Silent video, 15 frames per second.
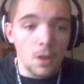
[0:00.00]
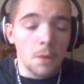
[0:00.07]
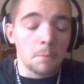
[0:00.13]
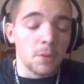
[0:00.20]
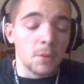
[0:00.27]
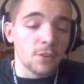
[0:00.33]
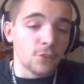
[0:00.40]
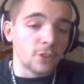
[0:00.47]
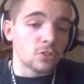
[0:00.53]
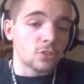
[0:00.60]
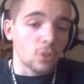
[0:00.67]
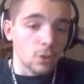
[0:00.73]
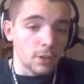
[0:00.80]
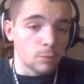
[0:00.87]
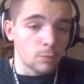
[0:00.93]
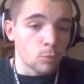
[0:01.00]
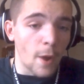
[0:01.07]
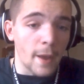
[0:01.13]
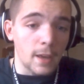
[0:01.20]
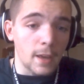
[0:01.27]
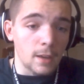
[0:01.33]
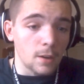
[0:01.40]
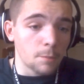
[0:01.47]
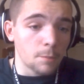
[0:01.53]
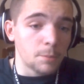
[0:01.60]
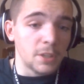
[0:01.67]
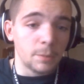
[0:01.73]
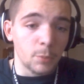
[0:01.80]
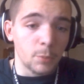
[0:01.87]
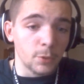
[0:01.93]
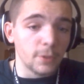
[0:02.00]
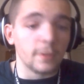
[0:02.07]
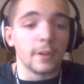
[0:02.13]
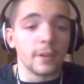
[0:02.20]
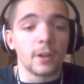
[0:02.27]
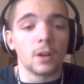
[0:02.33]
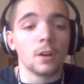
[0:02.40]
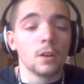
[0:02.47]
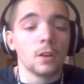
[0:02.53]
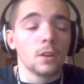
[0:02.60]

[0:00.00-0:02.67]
But if I start racking up people in there,